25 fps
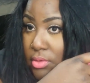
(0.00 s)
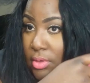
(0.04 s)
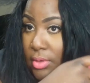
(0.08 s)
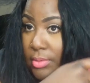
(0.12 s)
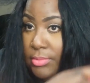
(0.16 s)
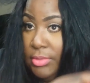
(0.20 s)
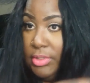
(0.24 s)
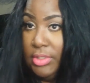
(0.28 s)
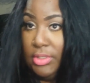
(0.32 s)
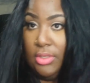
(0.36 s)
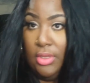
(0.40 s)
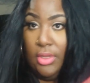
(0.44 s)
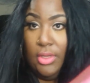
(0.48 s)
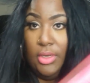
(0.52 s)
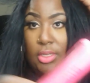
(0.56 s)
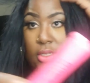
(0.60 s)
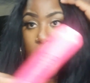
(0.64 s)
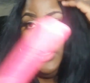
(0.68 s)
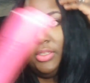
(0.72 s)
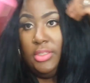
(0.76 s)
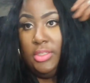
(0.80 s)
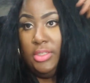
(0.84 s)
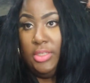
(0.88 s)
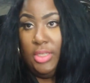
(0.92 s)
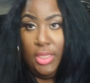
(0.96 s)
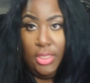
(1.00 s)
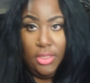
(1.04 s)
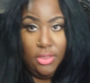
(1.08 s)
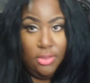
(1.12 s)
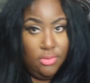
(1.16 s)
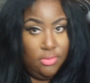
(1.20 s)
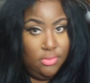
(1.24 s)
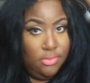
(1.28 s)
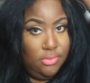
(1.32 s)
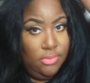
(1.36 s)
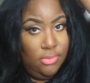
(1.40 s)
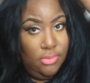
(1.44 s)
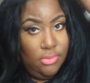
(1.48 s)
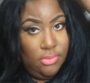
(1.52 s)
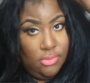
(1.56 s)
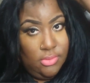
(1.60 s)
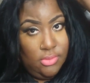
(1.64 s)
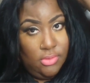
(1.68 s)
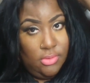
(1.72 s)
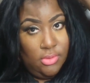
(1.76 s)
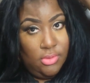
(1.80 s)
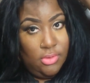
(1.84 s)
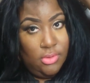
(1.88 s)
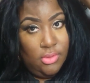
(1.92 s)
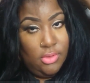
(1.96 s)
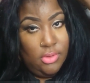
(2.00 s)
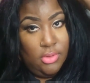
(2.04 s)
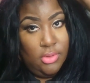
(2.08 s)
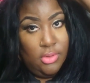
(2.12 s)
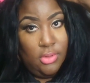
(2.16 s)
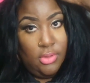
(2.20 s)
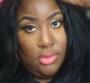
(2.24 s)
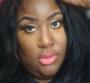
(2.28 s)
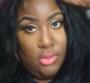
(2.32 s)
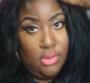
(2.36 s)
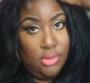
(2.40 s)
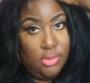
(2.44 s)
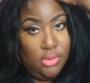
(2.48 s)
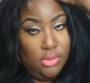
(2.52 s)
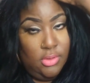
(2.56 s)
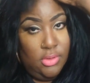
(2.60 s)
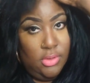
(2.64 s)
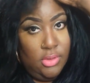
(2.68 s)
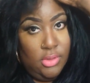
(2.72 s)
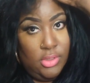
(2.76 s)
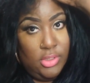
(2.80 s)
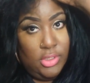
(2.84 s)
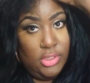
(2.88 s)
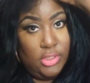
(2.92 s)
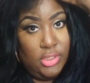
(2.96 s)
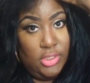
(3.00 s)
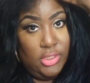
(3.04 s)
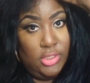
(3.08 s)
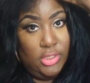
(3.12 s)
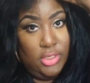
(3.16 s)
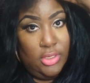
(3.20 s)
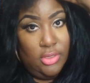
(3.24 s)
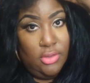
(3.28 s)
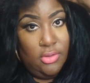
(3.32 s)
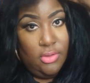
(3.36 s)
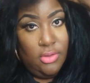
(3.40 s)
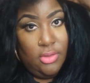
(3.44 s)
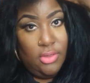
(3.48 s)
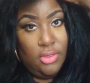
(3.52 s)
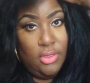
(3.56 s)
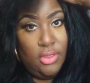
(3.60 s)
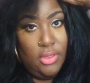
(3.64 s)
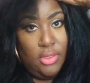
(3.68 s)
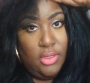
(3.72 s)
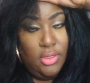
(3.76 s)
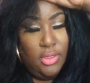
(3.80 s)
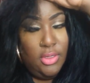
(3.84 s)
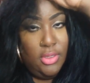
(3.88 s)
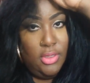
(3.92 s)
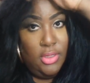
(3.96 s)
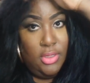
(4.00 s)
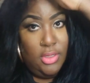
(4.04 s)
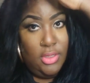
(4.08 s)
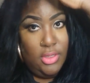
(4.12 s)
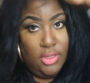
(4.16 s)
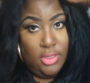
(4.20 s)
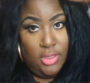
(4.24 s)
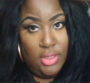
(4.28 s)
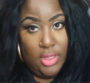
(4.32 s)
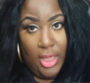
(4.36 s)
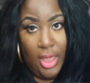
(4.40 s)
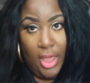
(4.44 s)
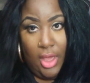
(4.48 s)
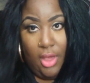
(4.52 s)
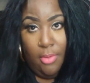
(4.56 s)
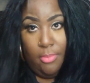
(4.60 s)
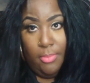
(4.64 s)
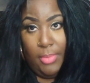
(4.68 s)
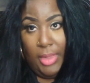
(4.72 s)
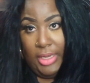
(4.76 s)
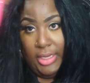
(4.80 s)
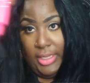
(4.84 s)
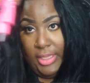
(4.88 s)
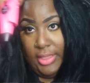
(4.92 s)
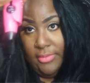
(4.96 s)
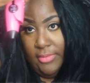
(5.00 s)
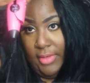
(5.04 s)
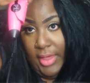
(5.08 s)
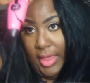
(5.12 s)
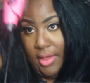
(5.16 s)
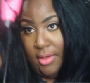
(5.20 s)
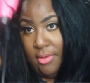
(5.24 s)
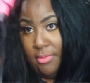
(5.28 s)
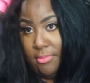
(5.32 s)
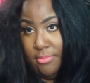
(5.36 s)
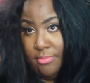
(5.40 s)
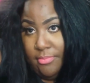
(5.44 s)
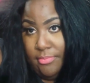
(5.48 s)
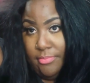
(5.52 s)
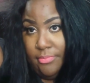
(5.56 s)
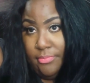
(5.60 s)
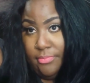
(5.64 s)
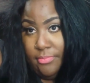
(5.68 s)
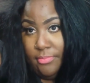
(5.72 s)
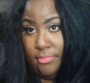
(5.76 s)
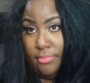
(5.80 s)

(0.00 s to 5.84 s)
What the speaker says: So I'm just going to continue to silk out my leave out.